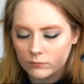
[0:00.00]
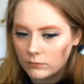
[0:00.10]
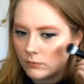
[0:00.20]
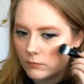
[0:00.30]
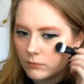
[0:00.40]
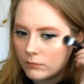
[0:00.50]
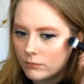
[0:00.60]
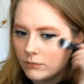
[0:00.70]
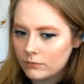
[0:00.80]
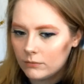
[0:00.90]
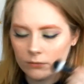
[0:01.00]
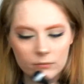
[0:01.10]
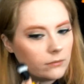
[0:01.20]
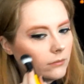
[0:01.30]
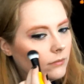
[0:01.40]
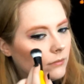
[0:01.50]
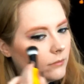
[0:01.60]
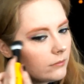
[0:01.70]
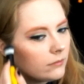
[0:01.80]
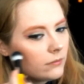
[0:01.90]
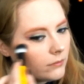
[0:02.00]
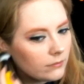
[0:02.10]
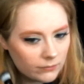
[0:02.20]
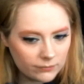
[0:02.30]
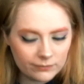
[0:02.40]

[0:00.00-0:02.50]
(no one is talking)